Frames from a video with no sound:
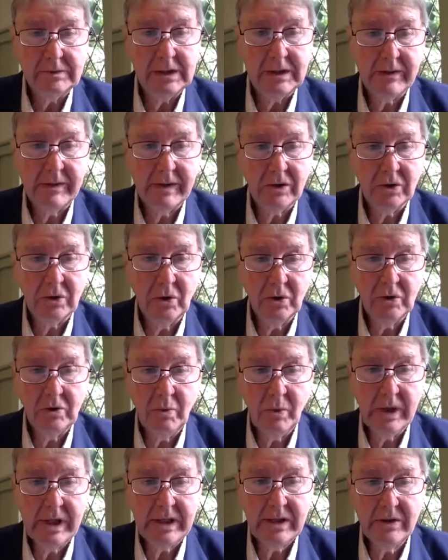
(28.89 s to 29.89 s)
I had a good
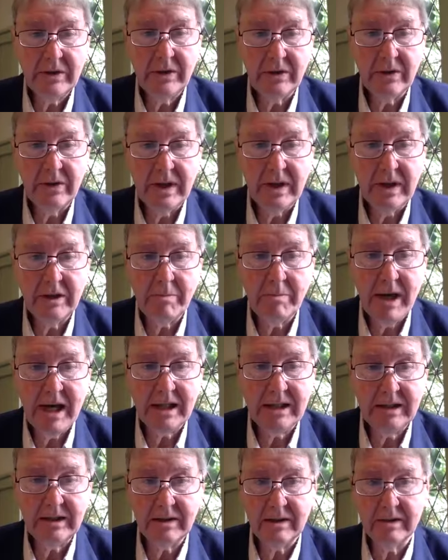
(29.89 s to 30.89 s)
week to think
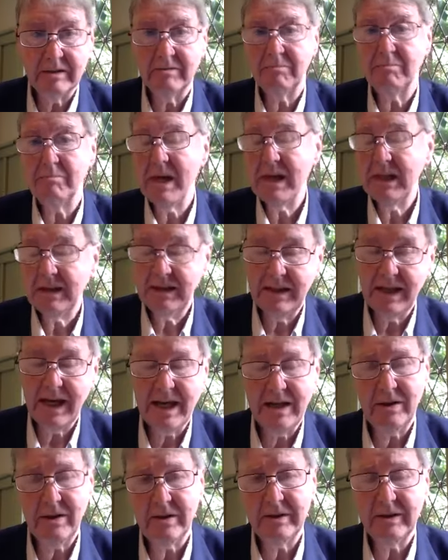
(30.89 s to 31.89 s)
about it and
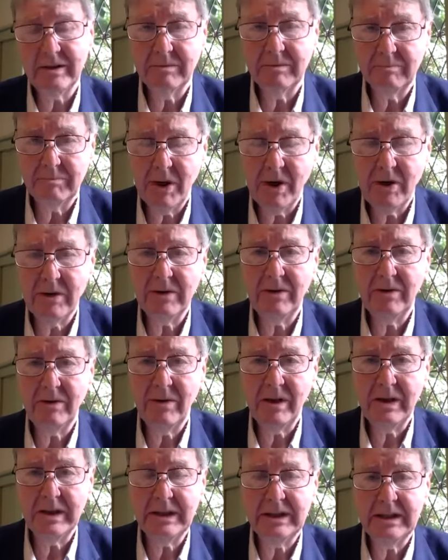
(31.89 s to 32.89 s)
meditate on it and ponder
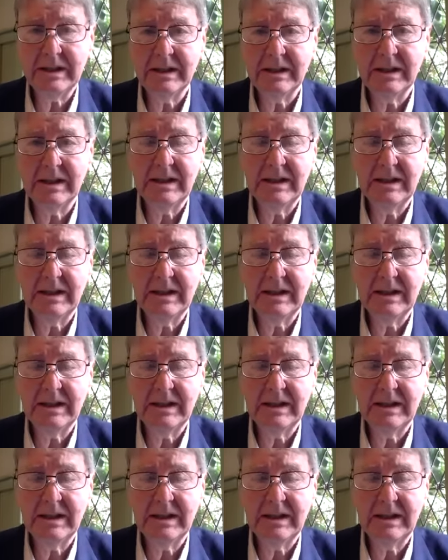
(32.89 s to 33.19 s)
on it.